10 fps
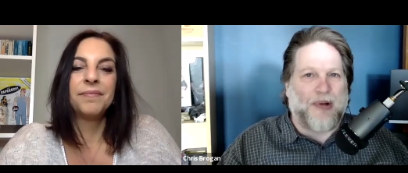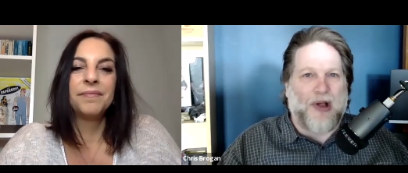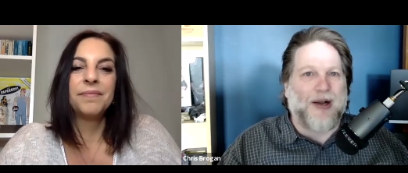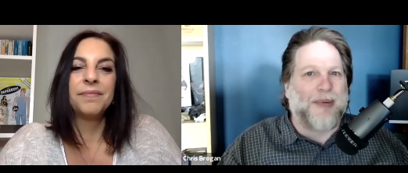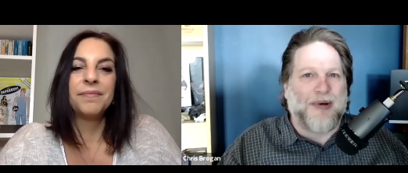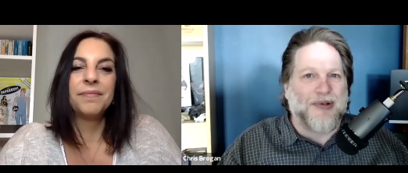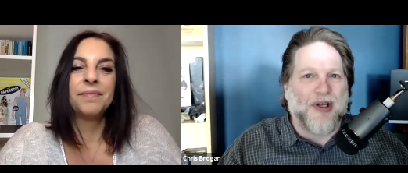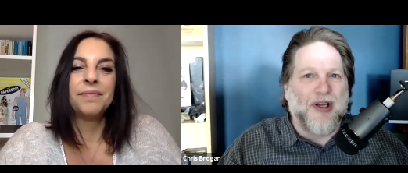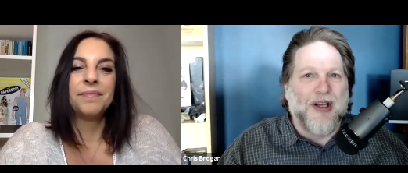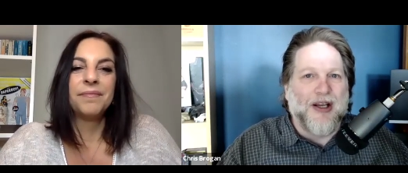Speaker 1: blog post.
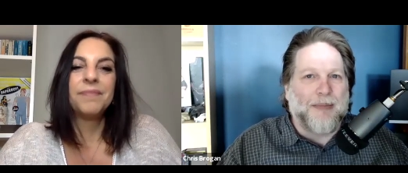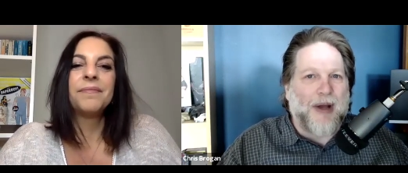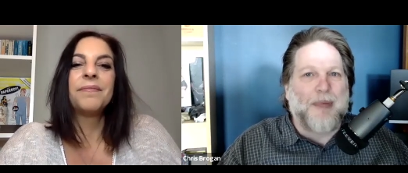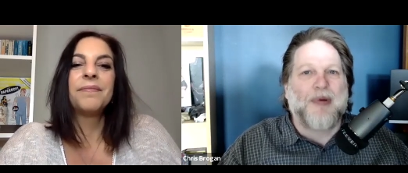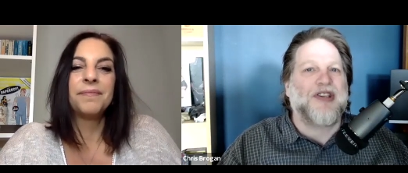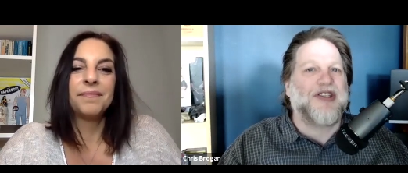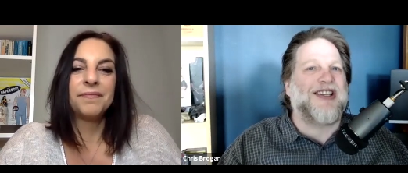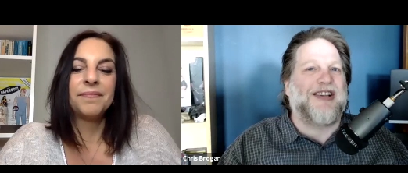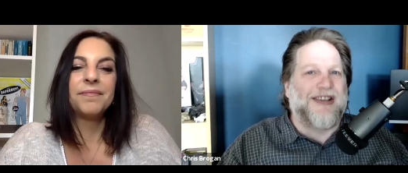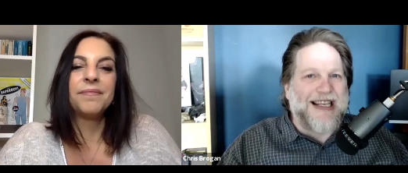My post is
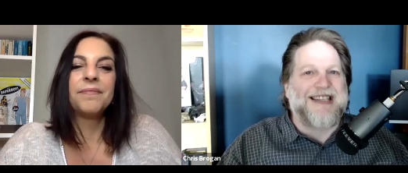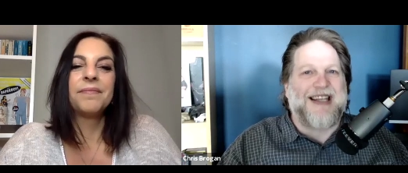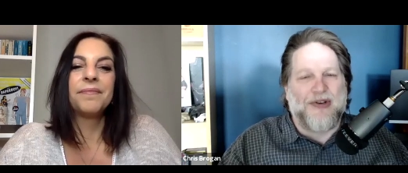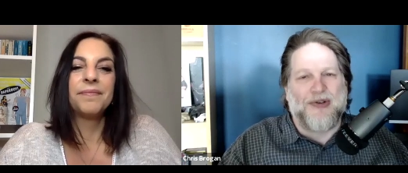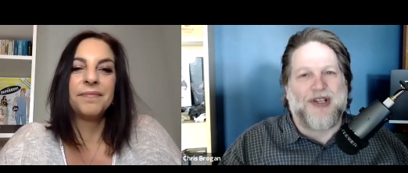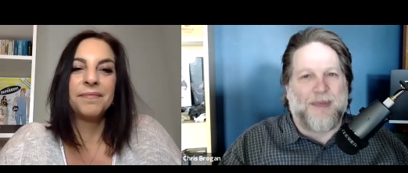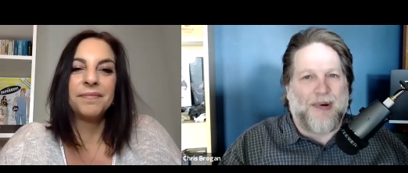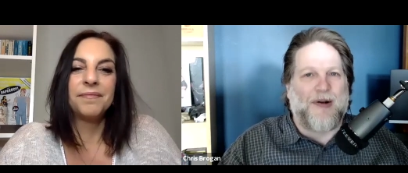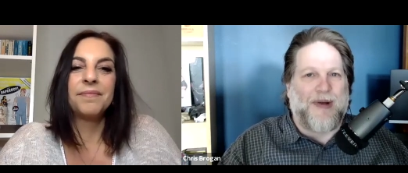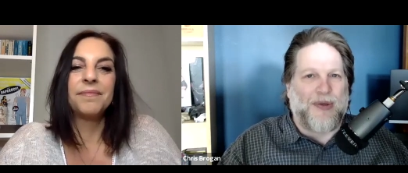the least interesting
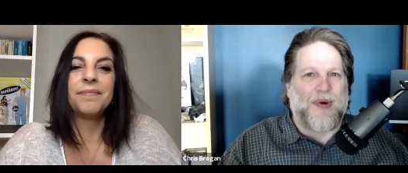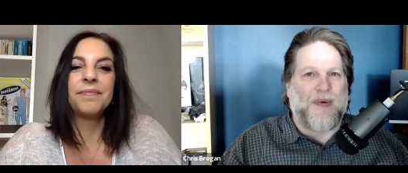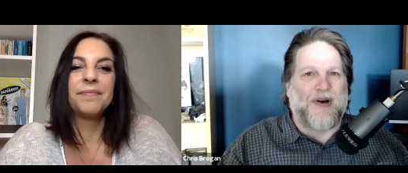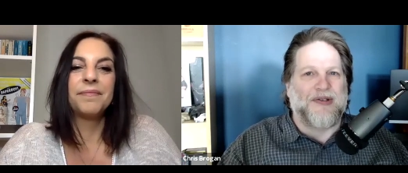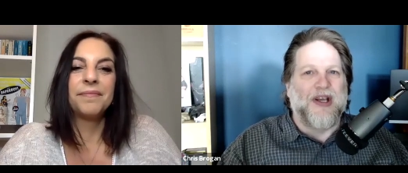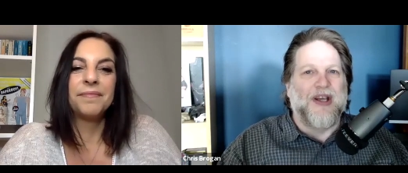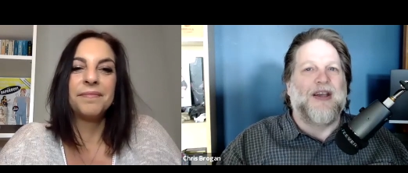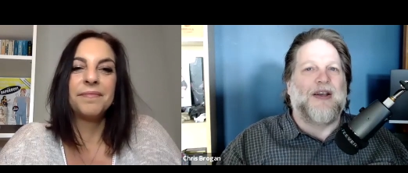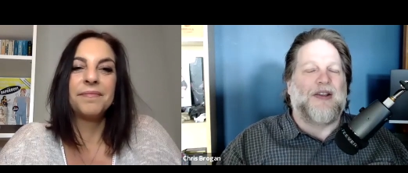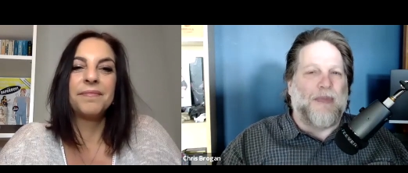part of my three words.
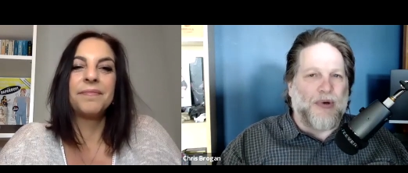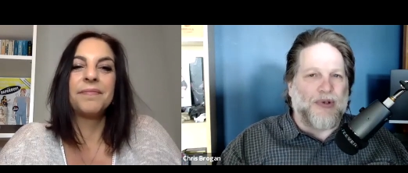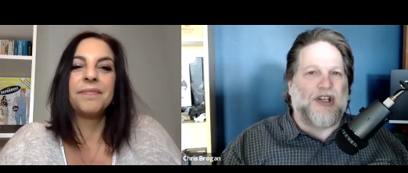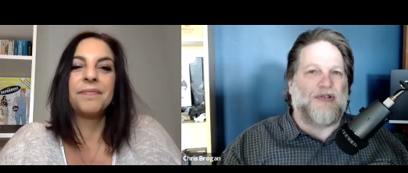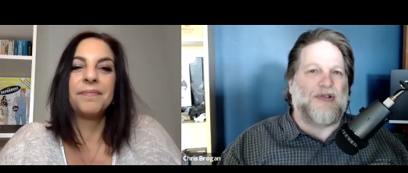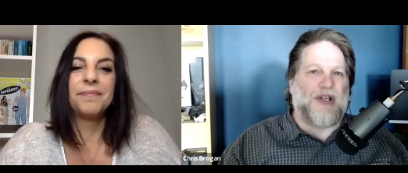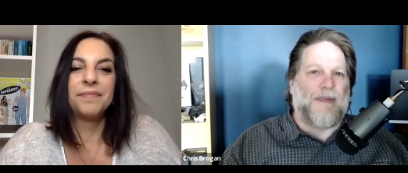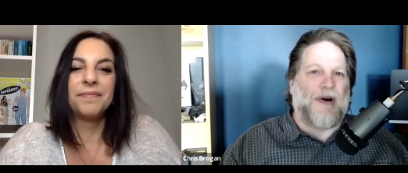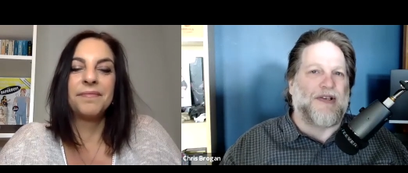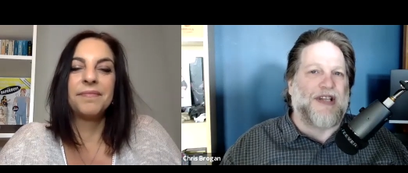The most interesting
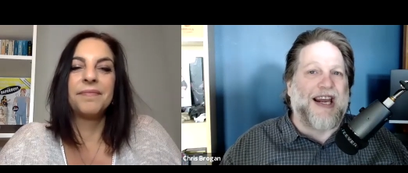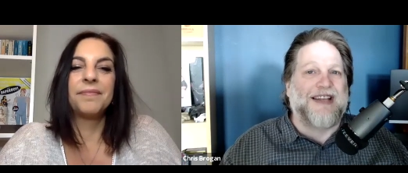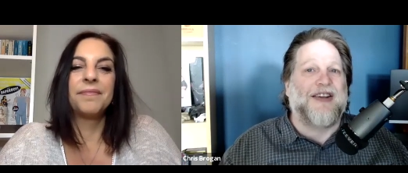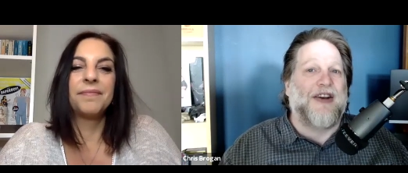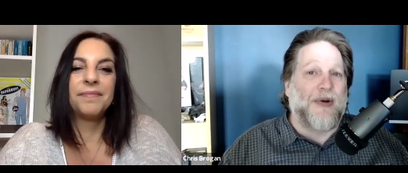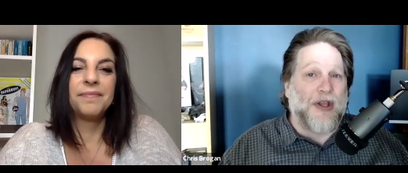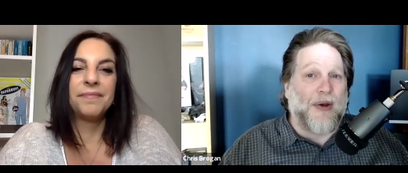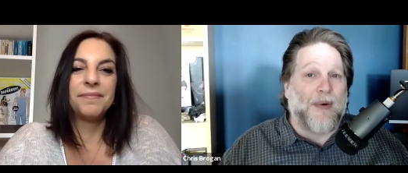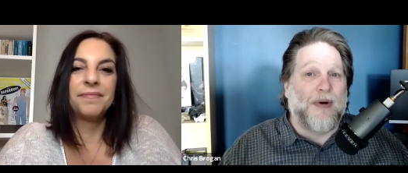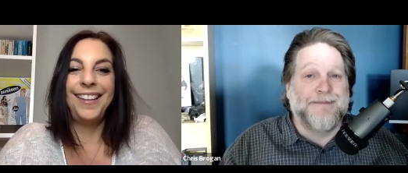part is getting to know
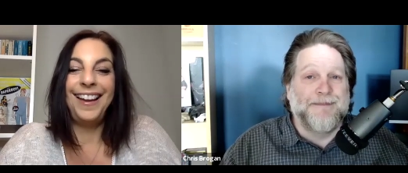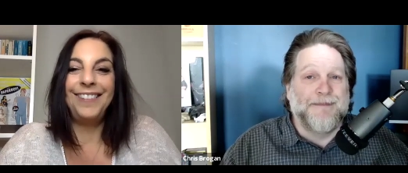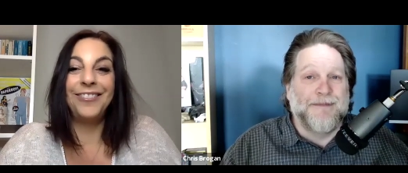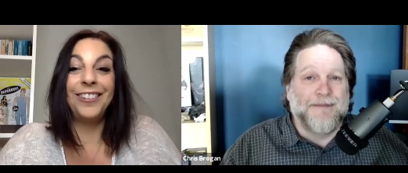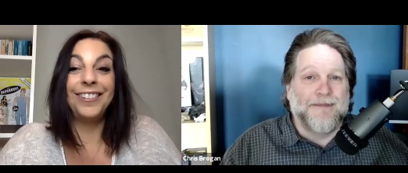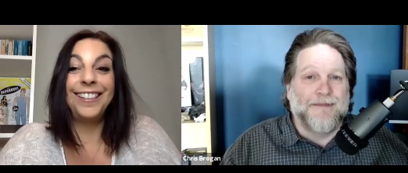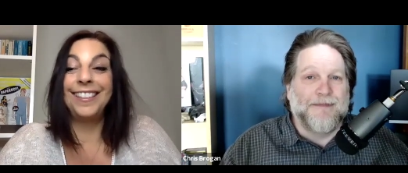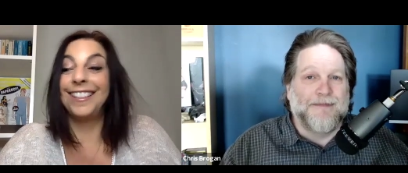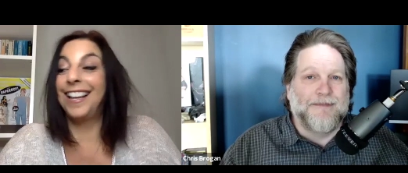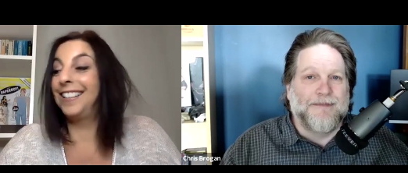you.
Speaker 2: Yeah. Well,
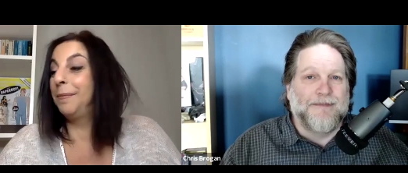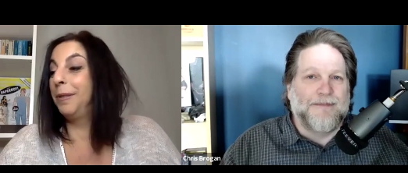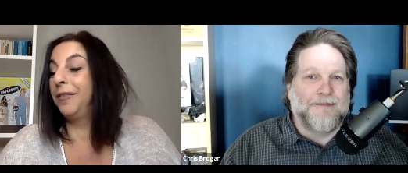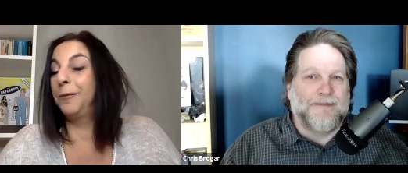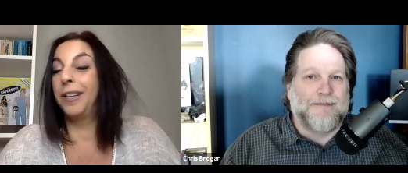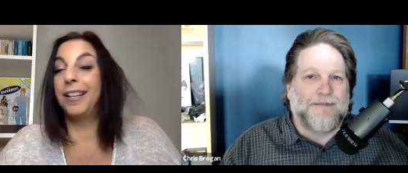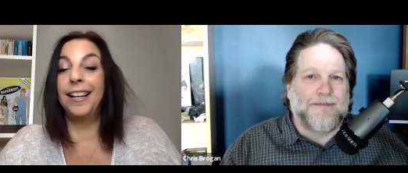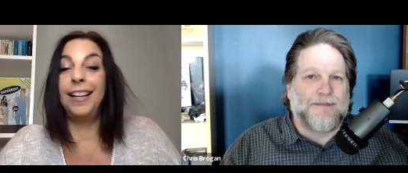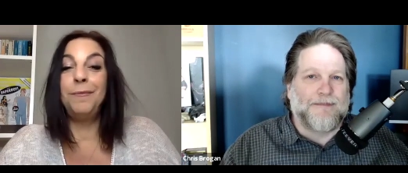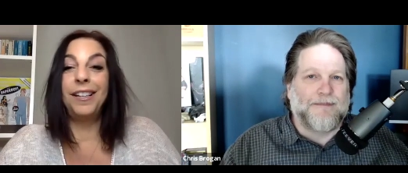listen, that's a perfect way to
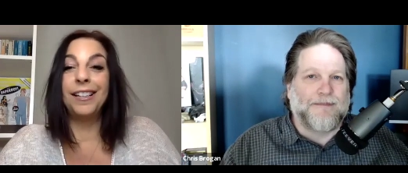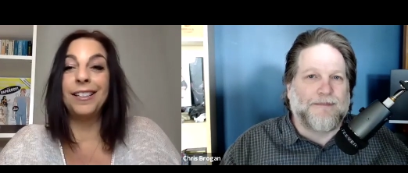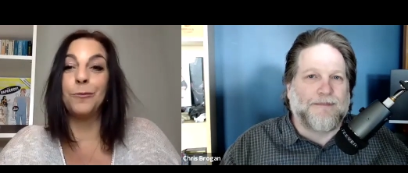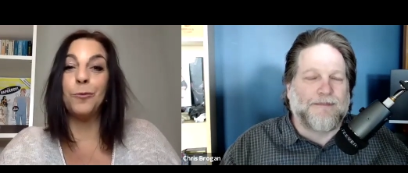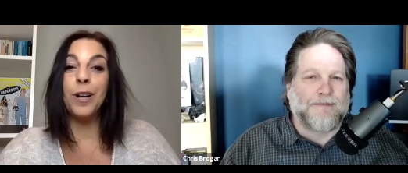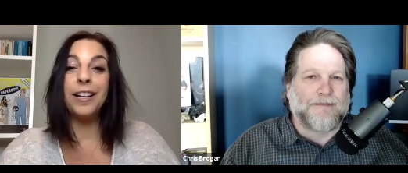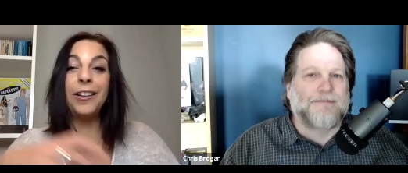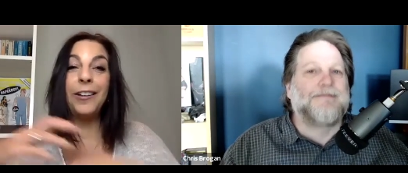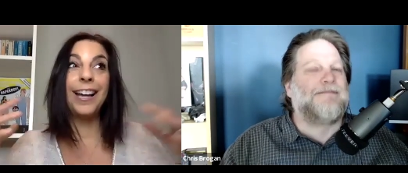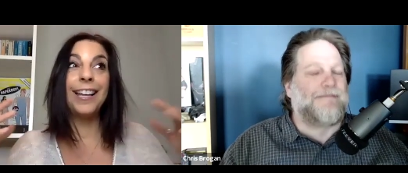end because what are
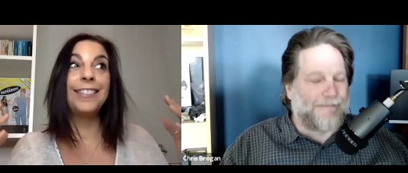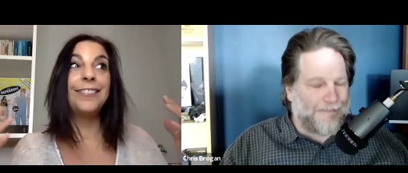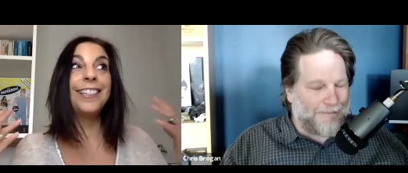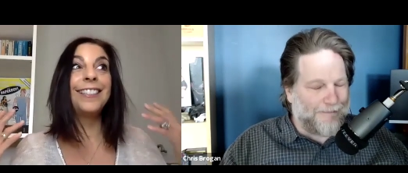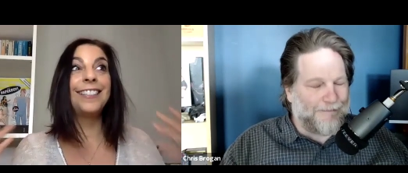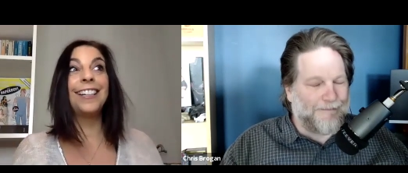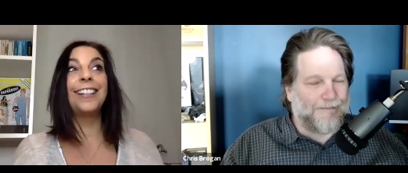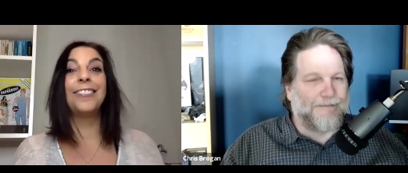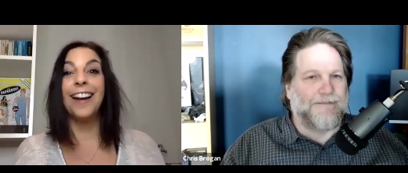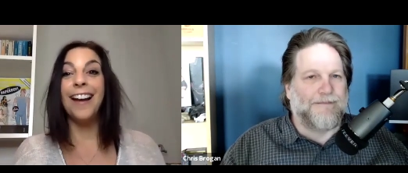you guys doing
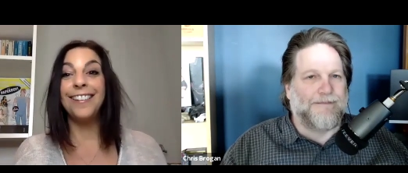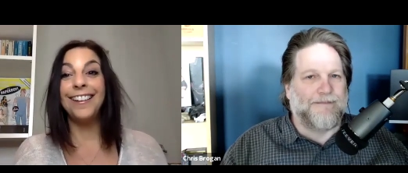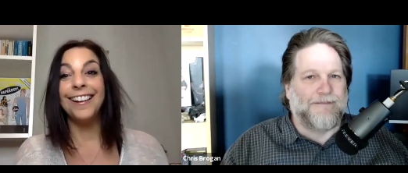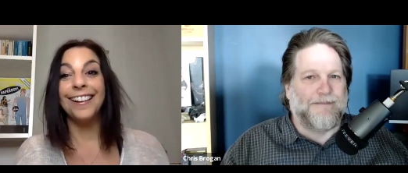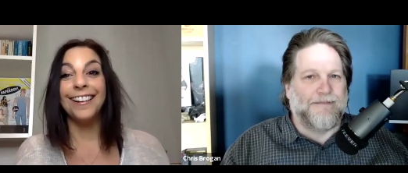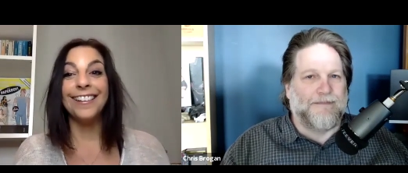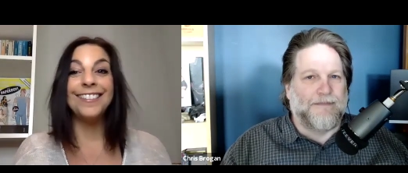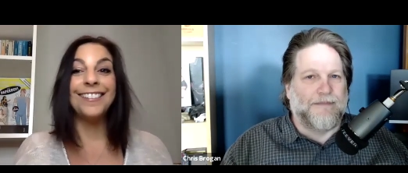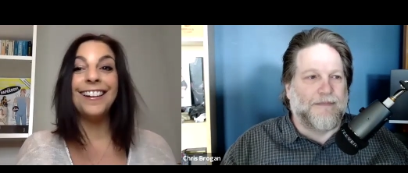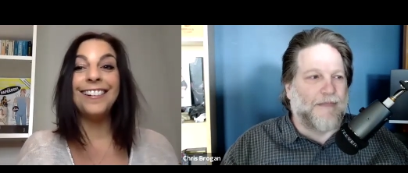sitting around here?
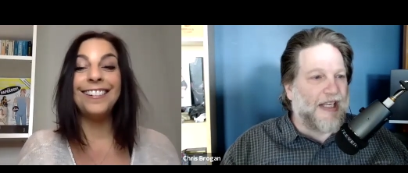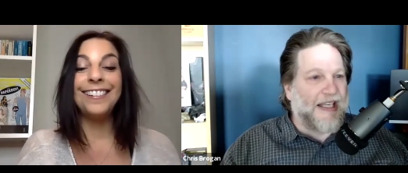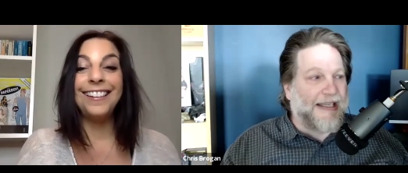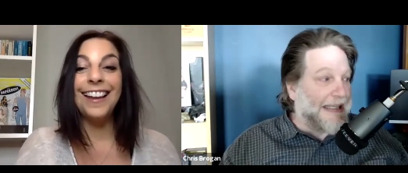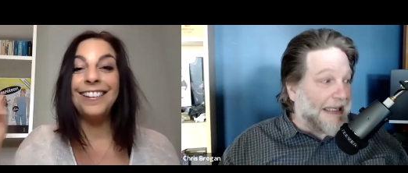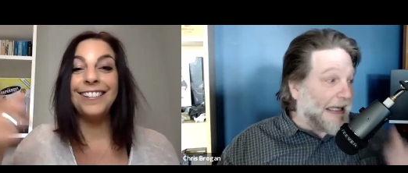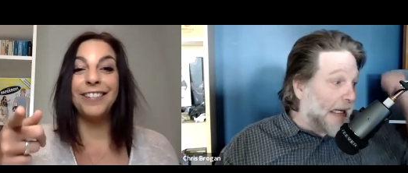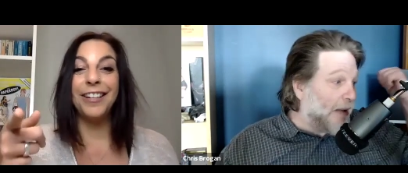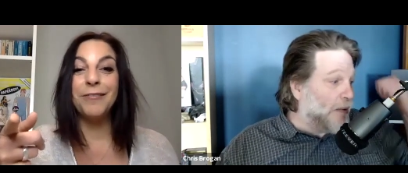Start, get
Speaker 1: your three